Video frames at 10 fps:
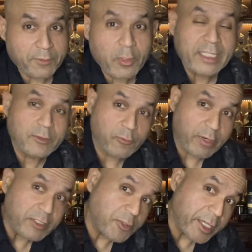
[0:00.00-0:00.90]
you like to
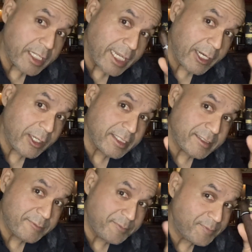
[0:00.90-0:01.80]
retrohale a
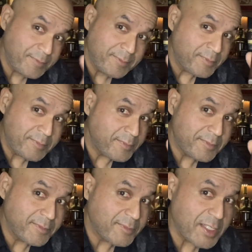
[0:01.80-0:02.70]
lot,
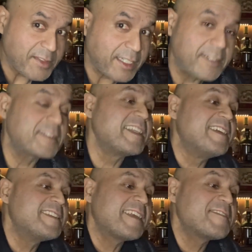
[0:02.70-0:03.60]
this cigar is
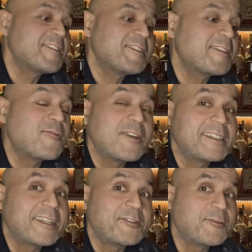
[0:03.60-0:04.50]
that's not the
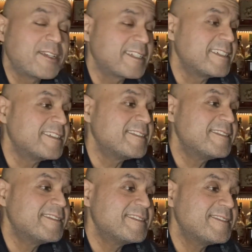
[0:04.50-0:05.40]
one that you wanna
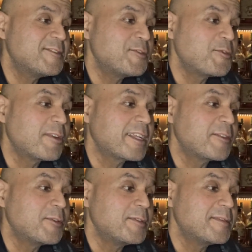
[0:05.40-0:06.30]

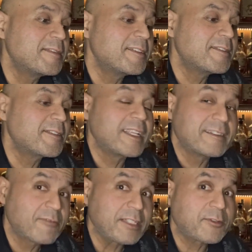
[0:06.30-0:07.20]
do.
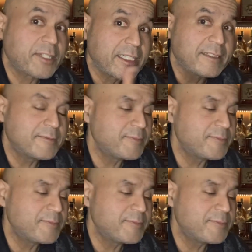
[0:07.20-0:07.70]
Like retrohale